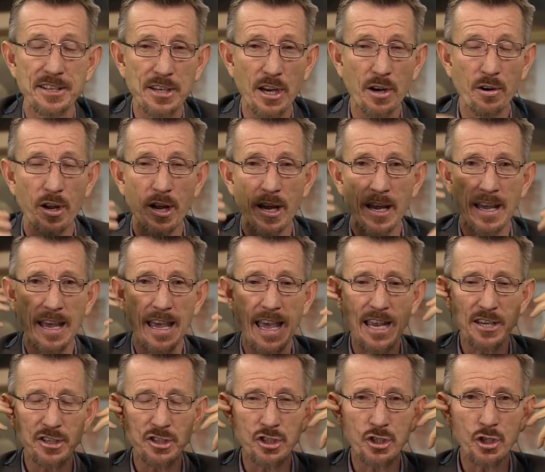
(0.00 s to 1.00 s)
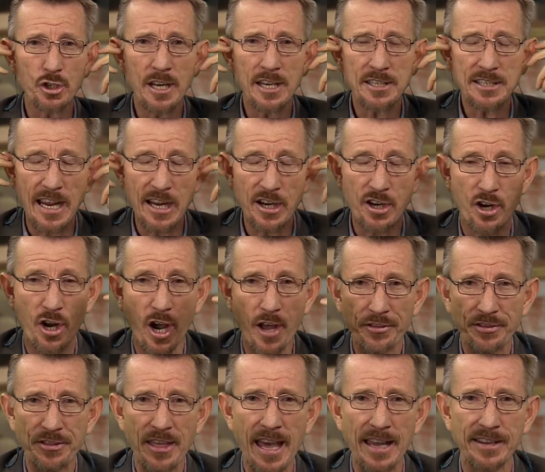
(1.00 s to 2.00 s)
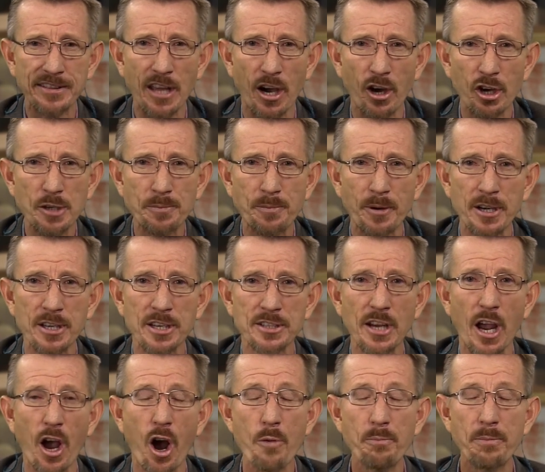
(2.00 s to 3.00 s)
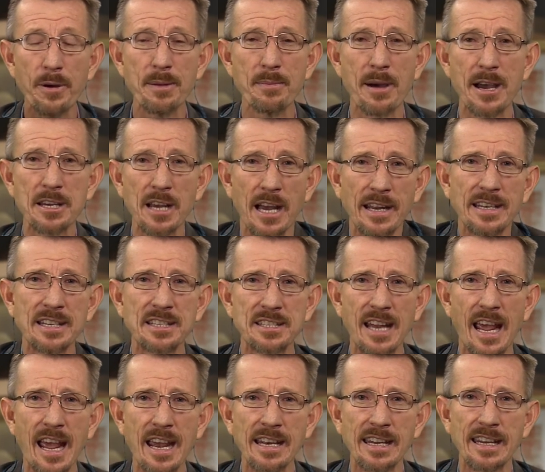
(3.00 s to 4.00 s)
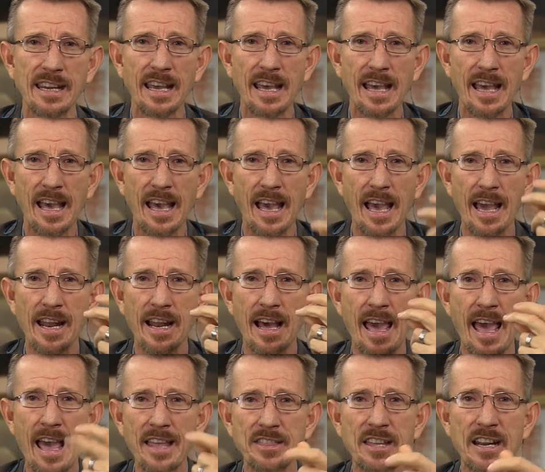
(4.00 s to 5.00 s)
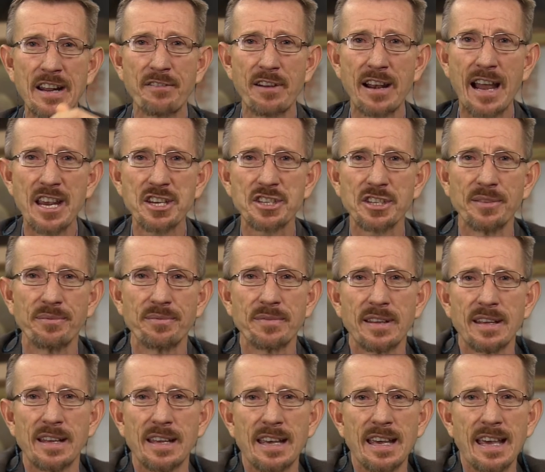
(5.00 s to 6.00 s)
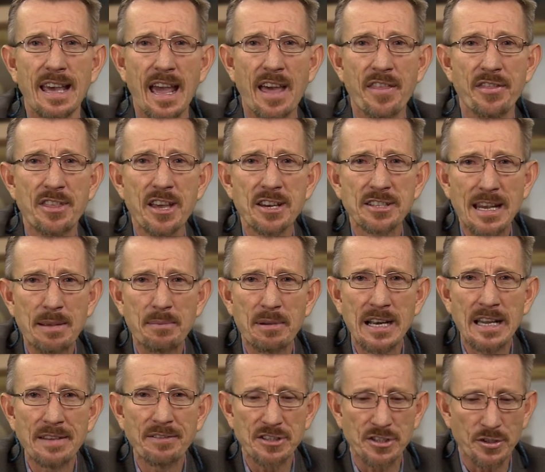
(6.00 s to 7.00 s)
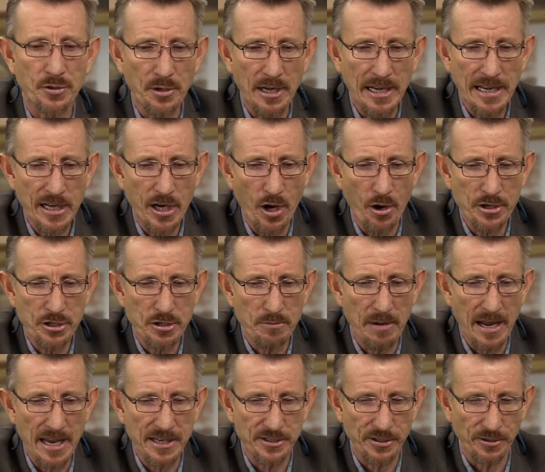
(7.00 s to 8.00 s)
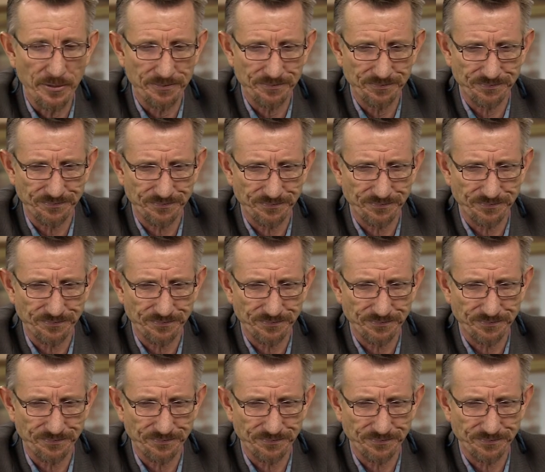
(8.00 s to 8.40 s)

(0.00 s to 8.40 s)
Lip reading: so as soon as I got that, the Holy Spirit just opened my understanding, and I had the revelation. And this, I believe, is really going to bless you.